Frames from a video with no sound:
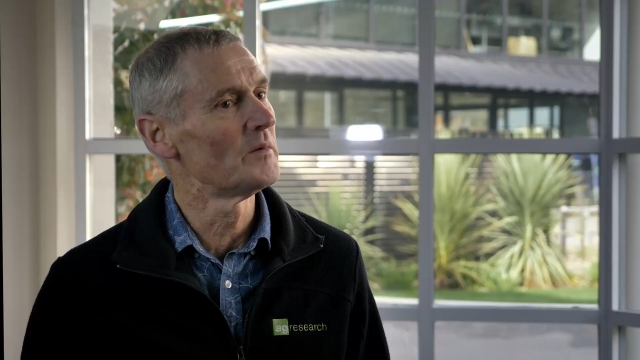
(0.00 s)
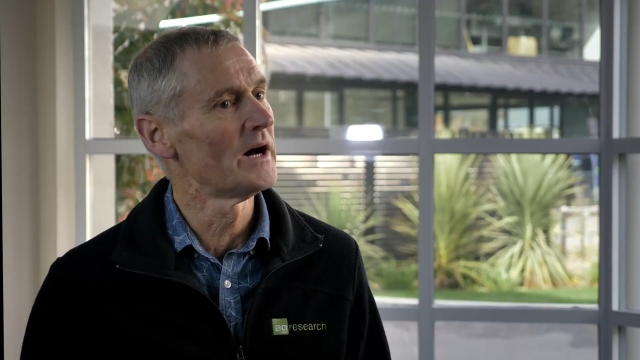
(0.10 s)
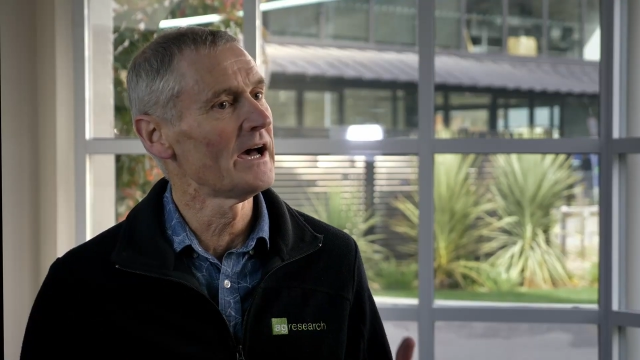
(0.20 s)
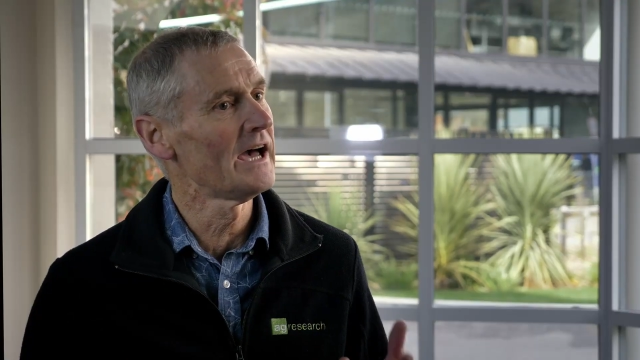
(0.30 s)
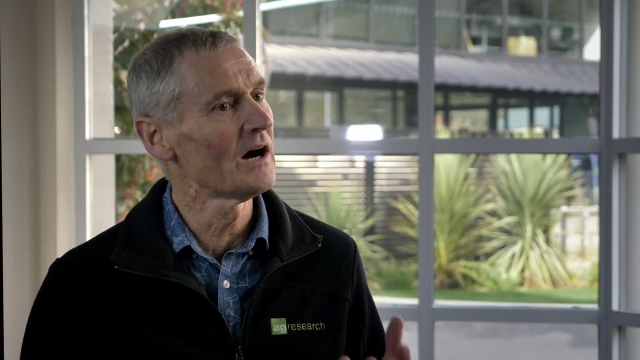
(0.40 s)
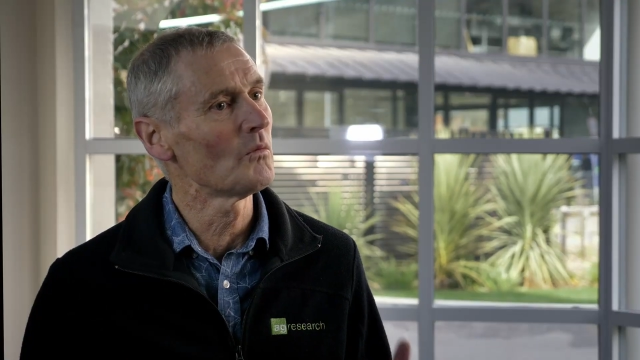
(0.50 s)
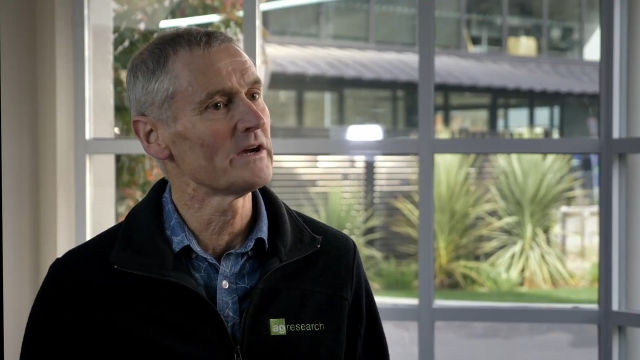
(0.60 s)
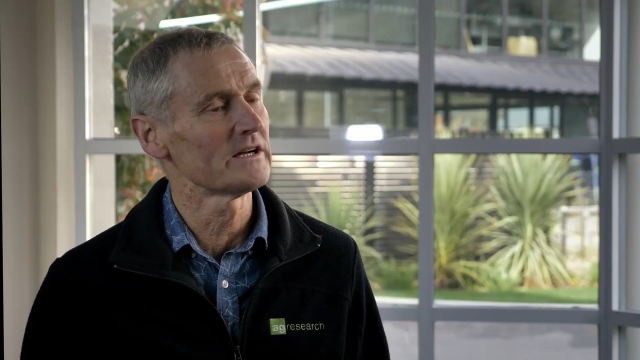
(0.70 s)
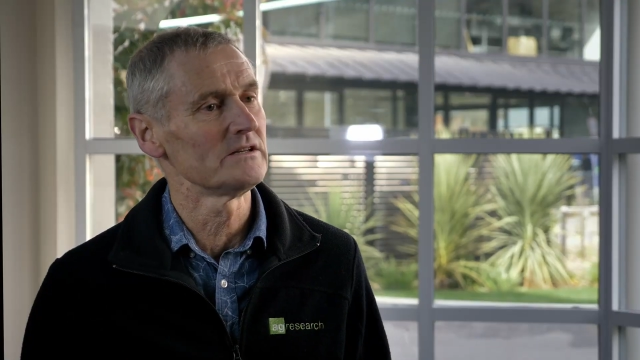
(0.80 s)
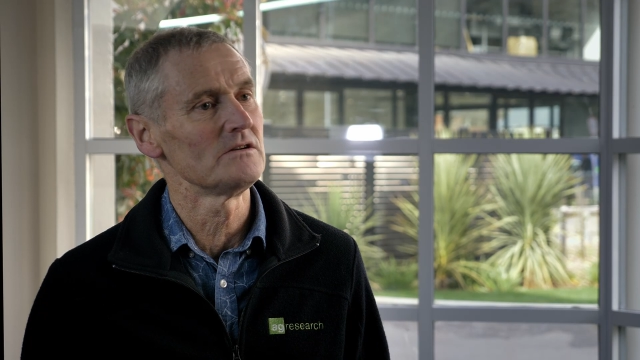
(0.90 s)
about how
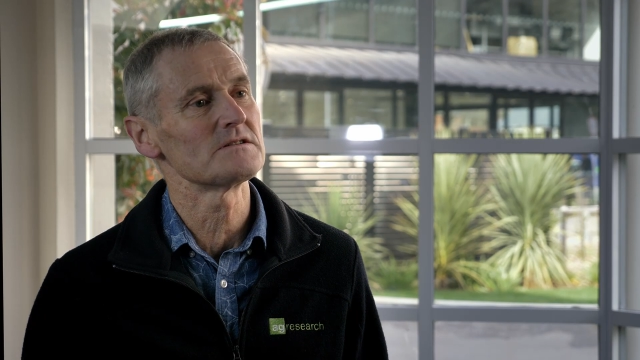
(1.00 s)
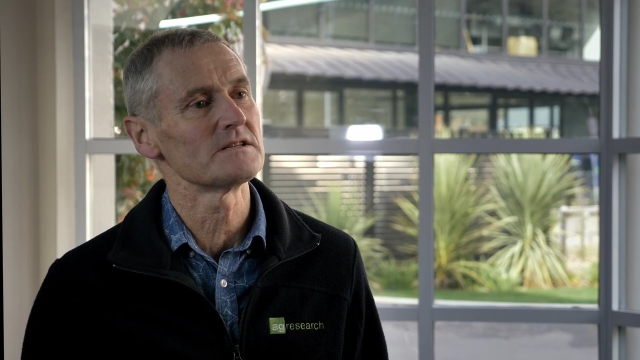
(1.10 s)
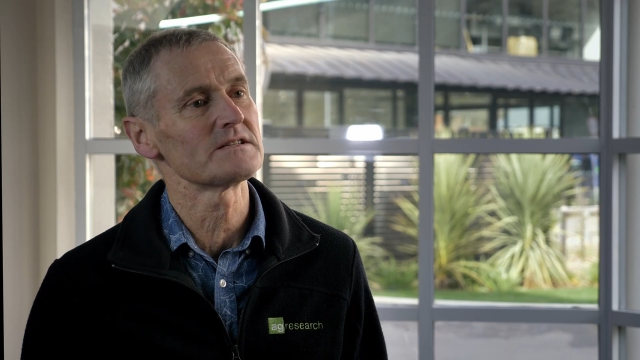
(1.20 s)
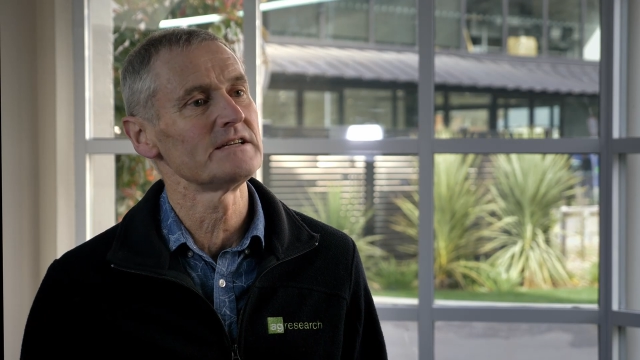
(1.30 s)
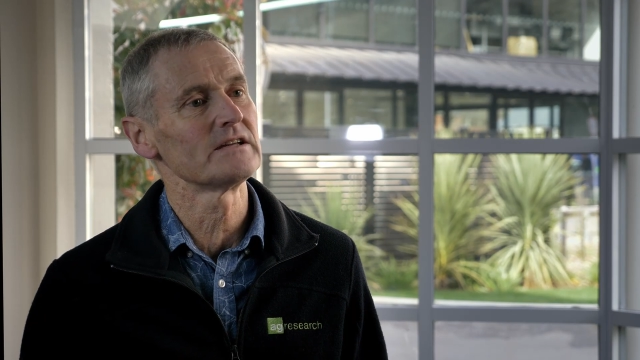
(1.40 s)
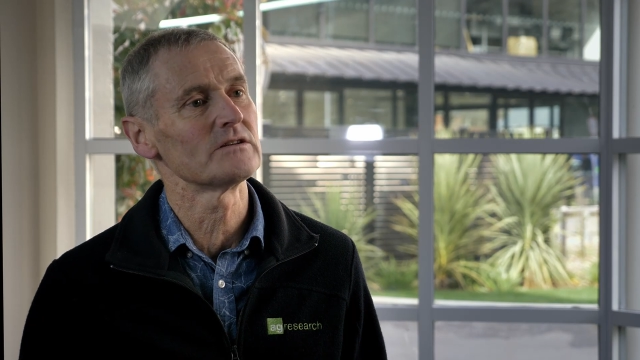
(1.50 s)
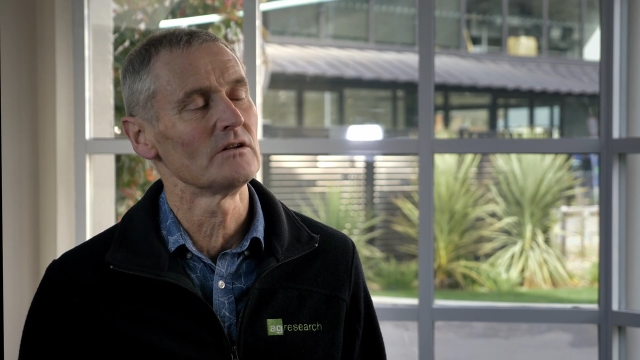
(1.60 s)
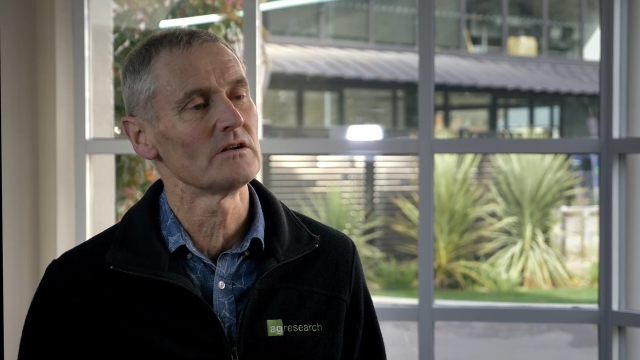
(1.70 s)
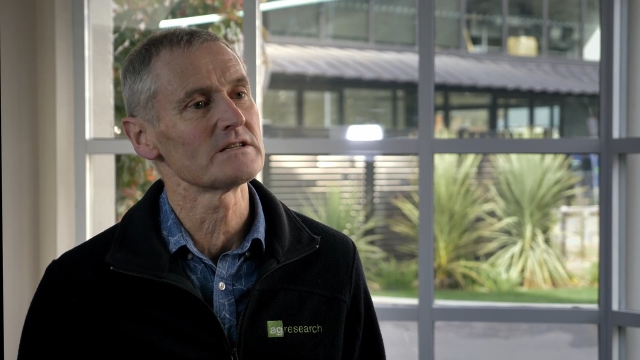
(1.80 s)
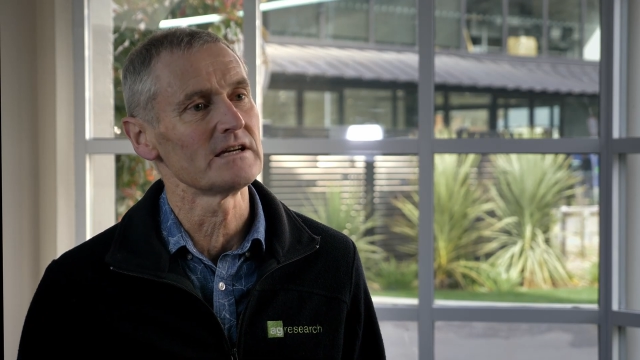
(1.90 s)
we can use this
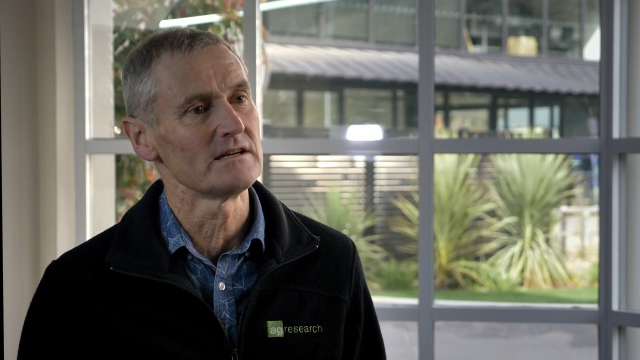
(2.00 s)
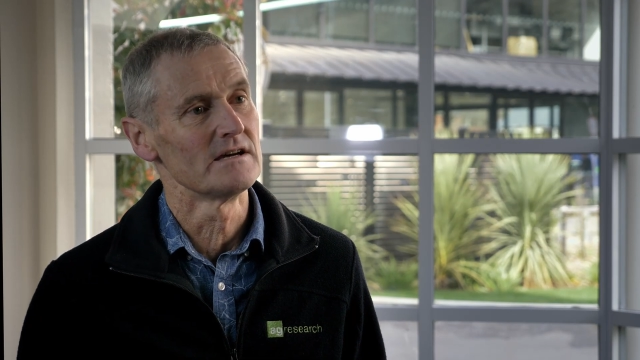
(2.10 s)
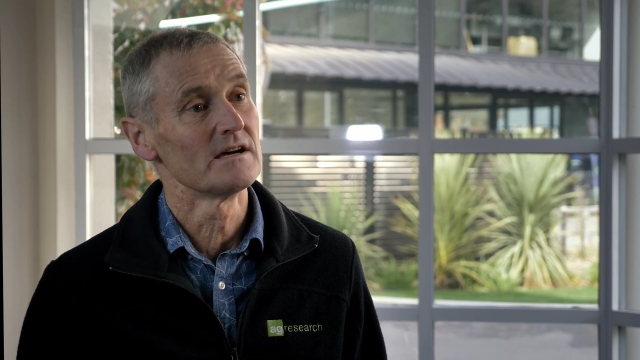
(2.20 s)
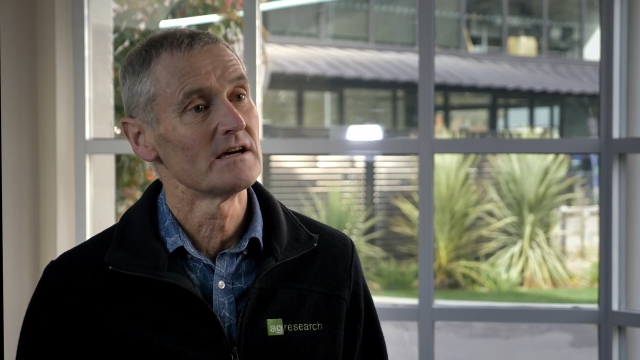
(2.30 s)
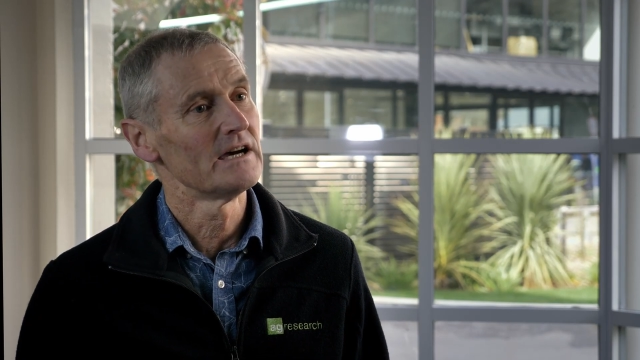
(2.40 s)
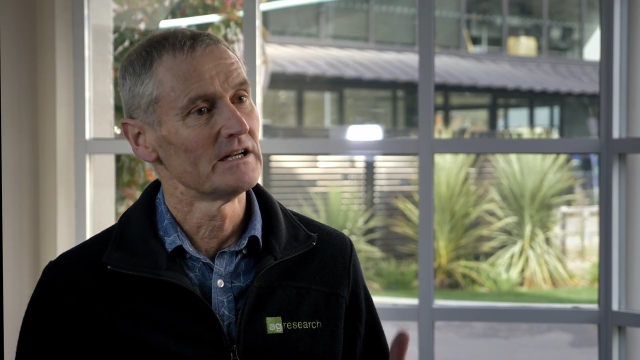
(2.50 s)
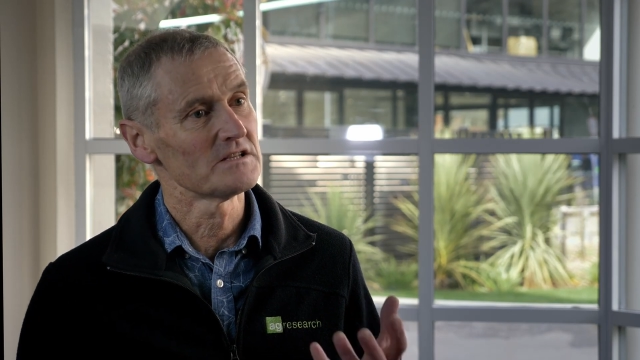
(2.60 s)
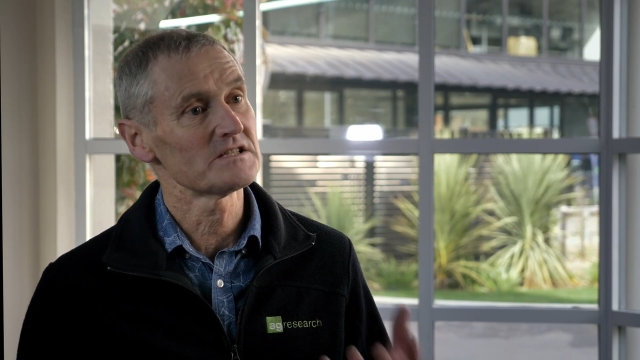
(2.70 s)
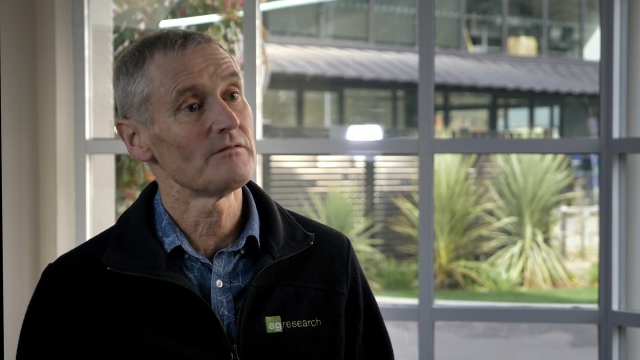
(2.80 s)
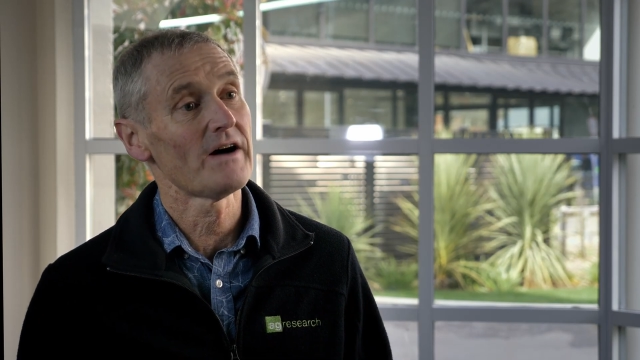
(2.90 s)
technology in
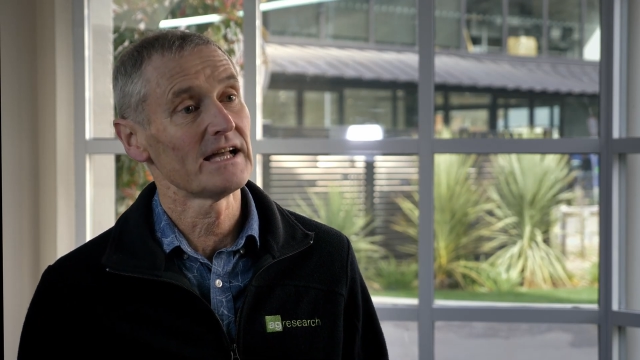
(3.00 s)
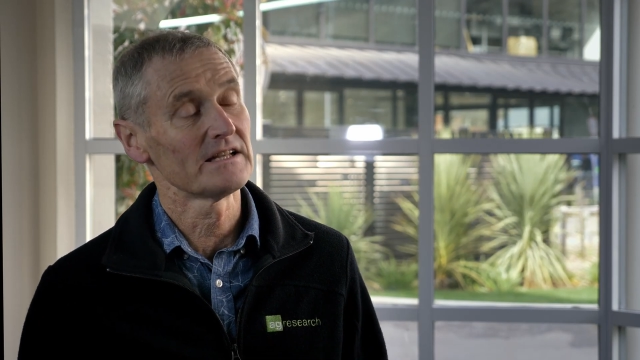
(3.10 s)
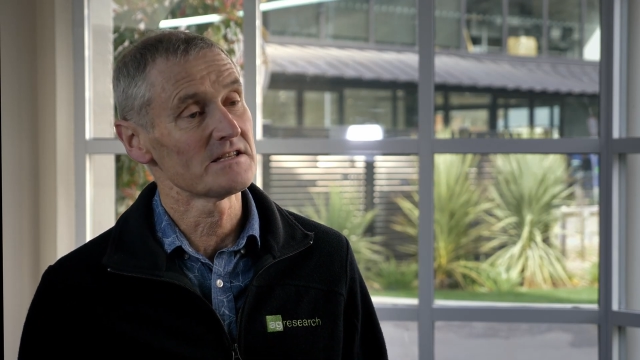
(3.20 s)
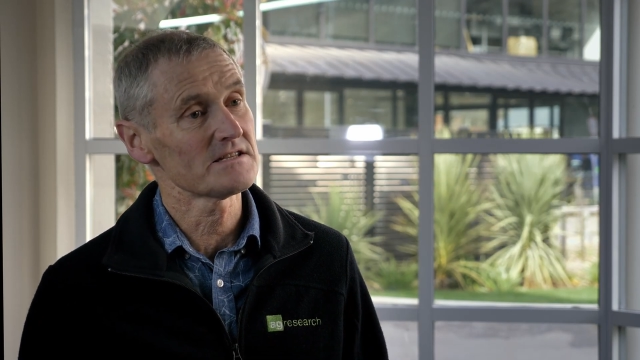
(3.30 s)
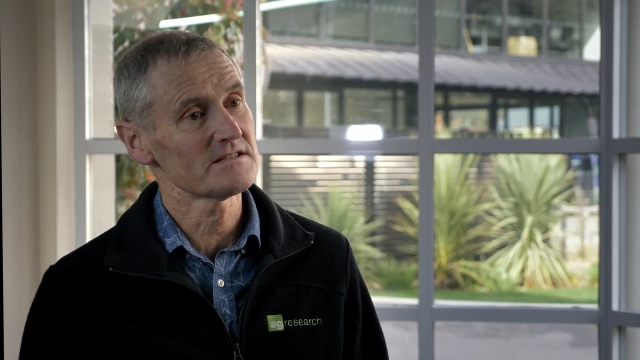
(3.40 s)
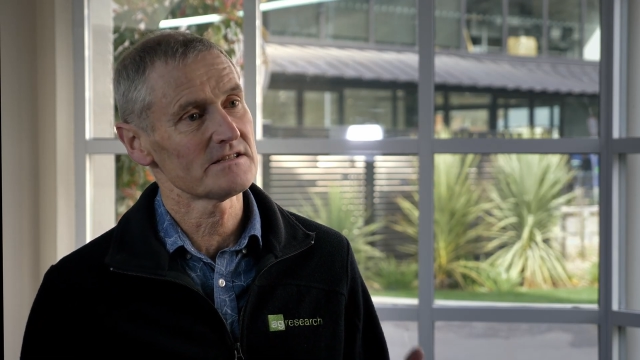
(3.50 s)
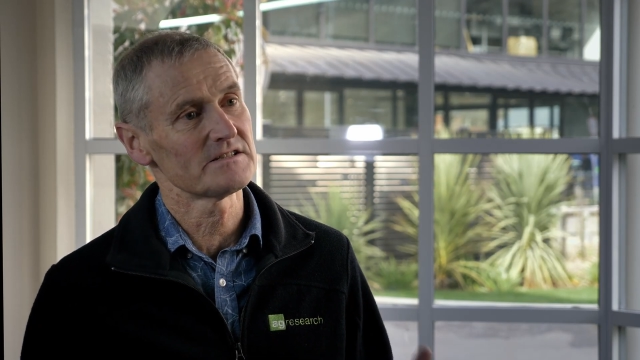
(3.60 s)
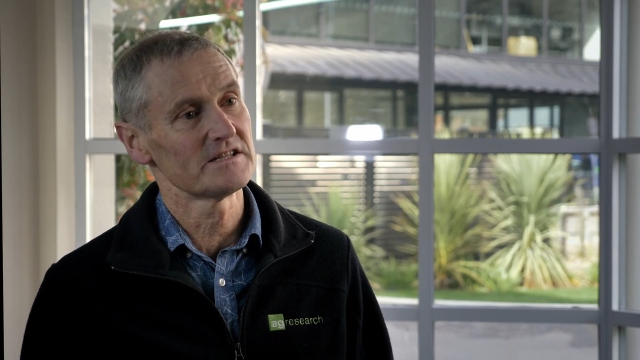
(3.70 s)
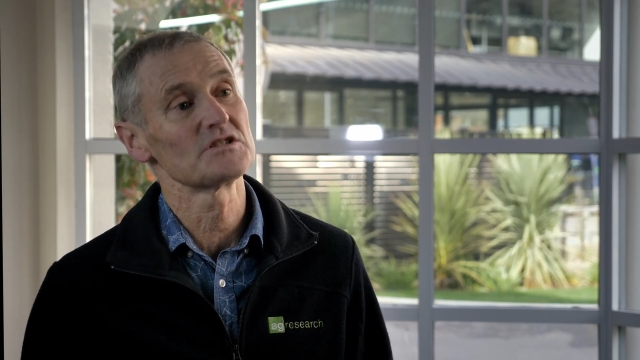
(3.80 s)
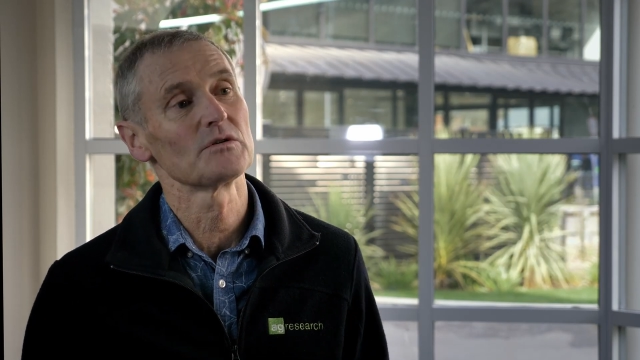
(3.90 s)
a surveillance
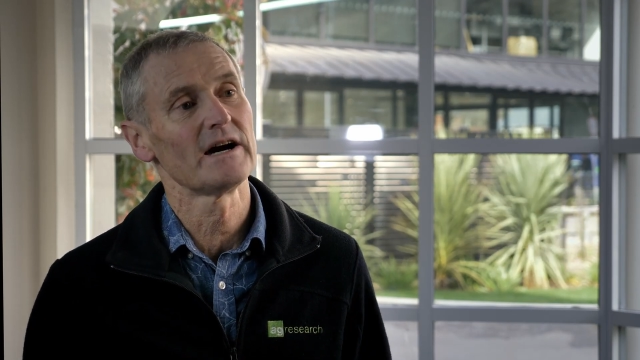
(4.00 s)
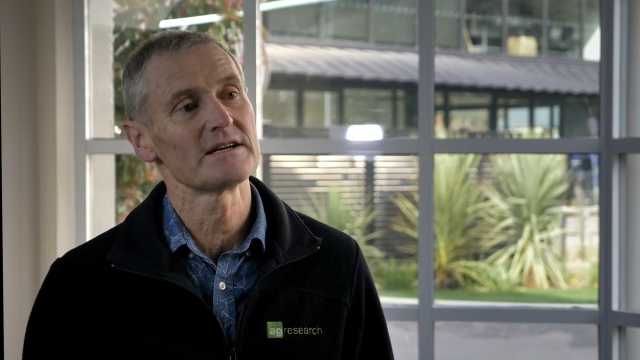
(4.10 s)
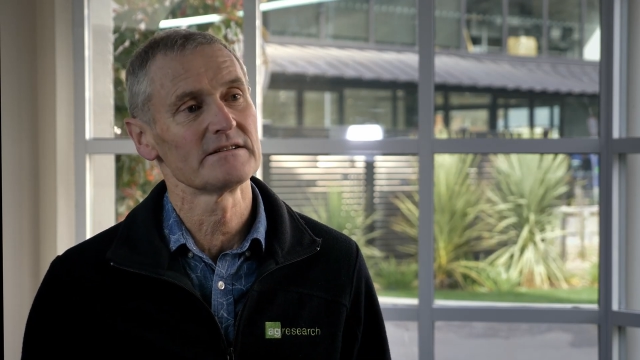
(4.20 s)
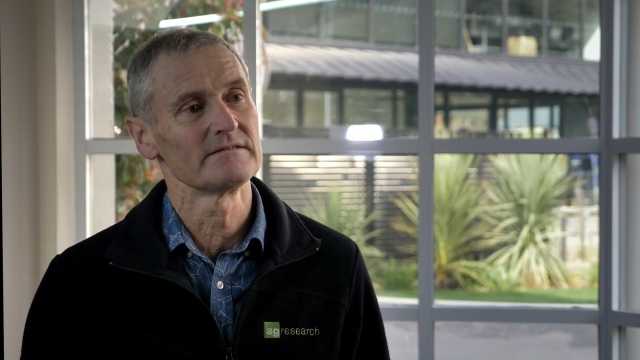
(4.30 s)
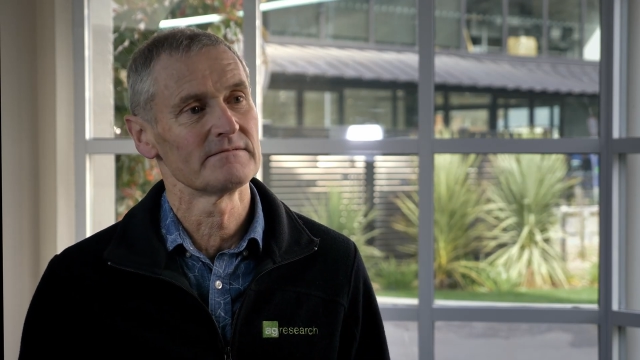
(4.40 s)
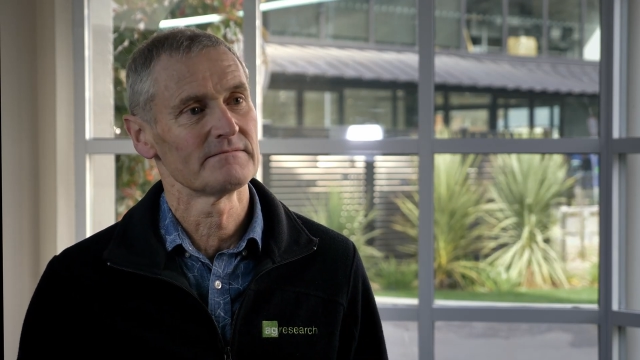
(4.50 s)
situation.